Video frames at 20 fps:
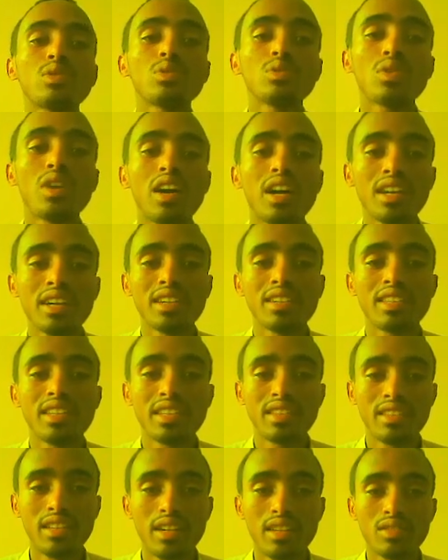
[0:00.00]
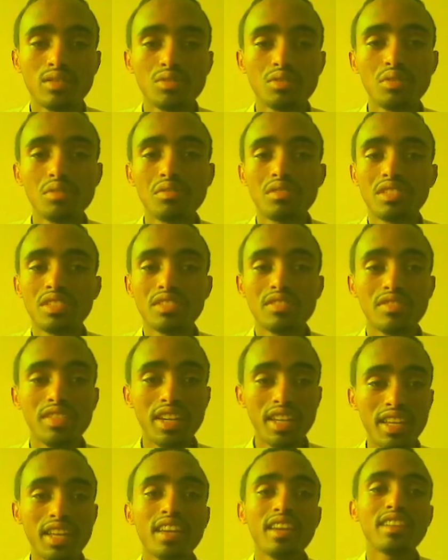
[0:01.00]
to angle theta. So it is
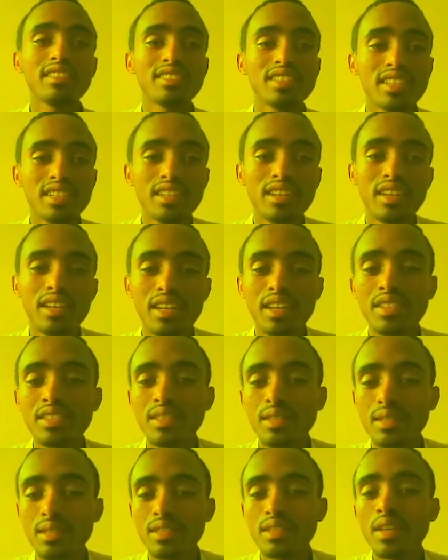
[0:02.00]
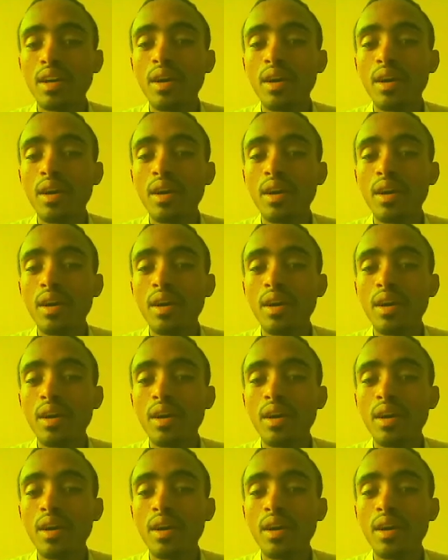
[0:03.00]
very easy